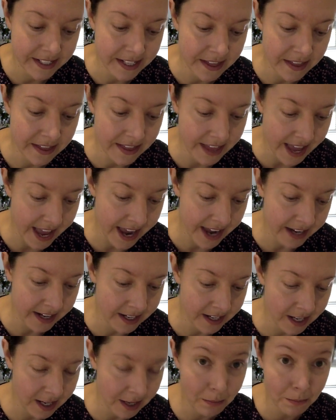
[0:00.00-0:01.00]
and
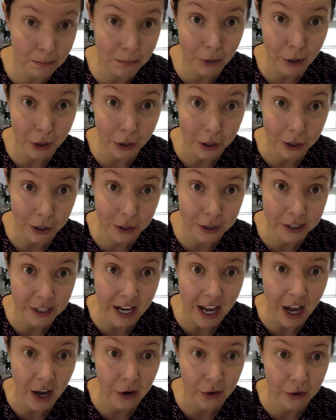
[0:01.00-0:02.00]
then it merged
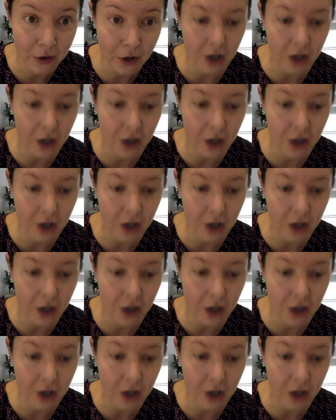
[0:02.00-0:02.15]
out